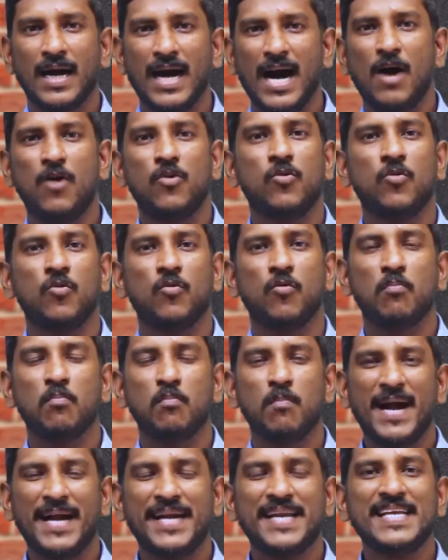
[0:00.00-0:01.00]
how
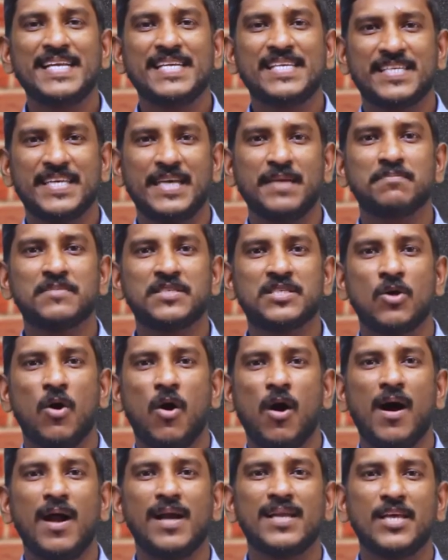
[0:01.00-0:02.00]
money tempts
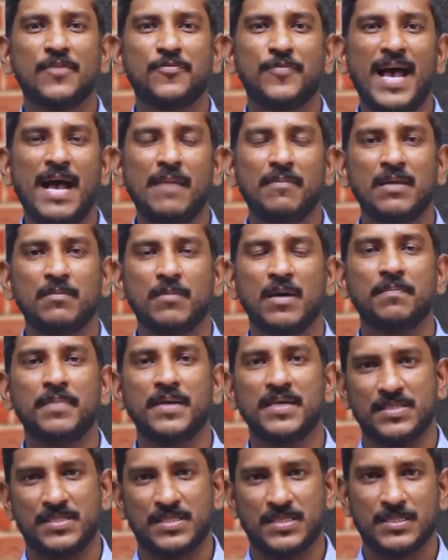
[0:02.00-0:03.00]
all the family
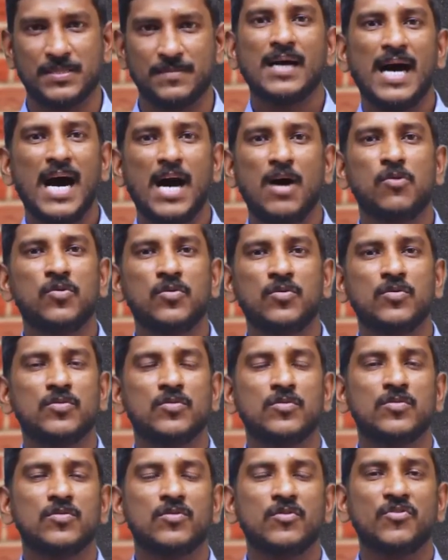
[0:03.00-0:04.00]
members, how
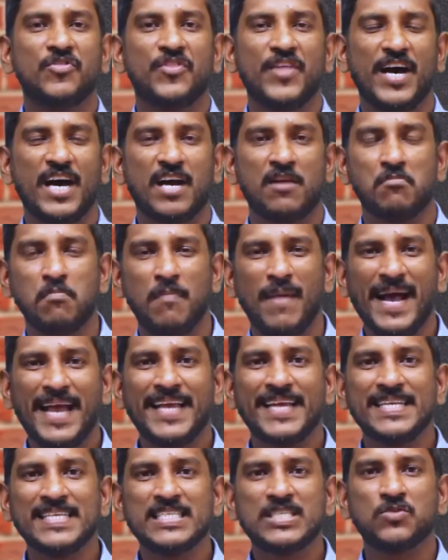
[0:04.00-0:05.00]
their
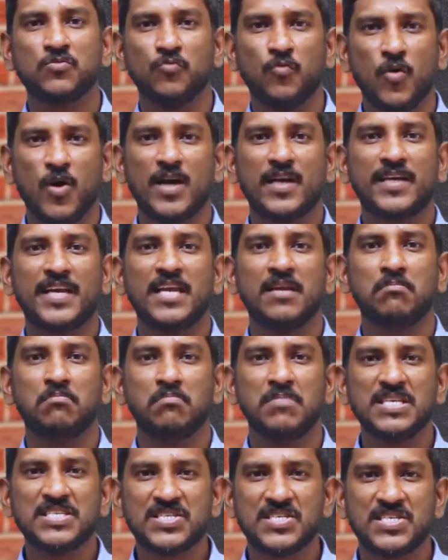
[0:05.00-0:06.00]
minds work
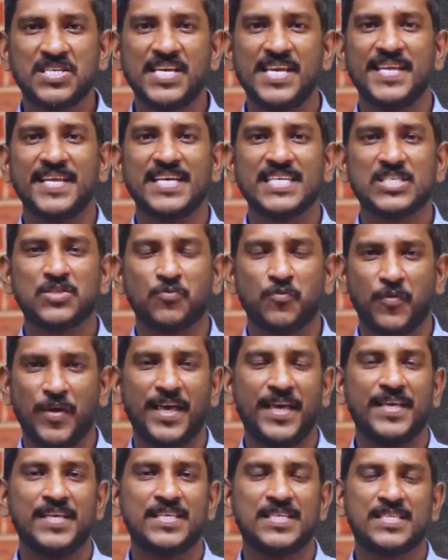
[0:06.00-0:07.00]
in mysterious
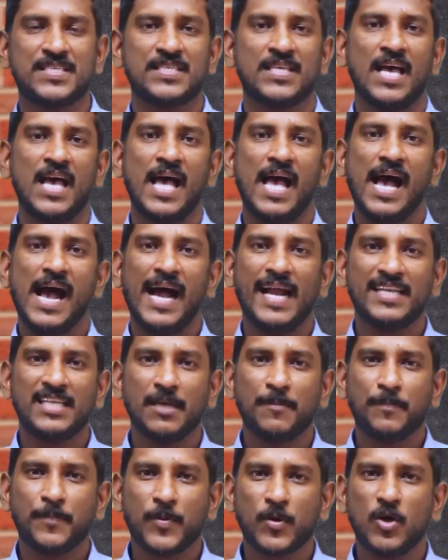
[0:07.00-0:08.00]
ways at
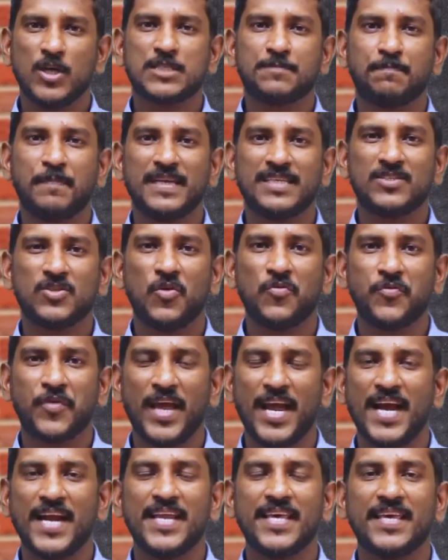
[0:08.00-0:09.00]
the prospect of
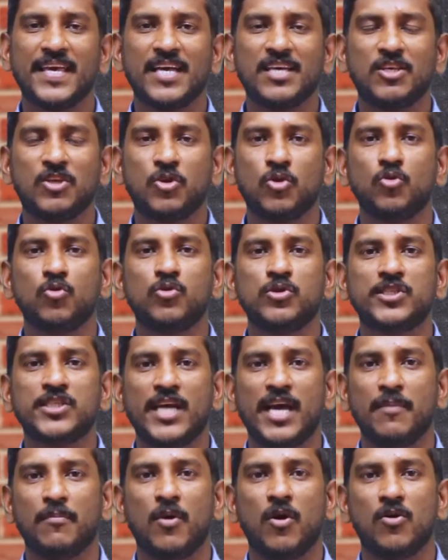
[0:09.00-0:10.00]
earning a huge
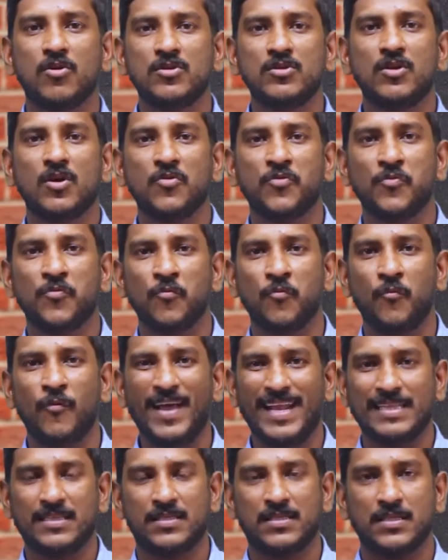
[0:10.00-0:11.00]
amount of
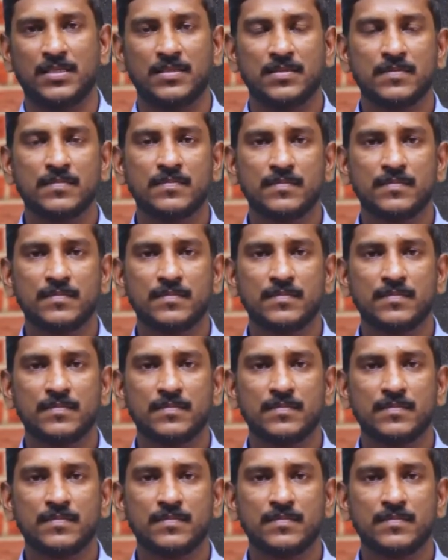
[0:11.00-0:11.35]
wealth,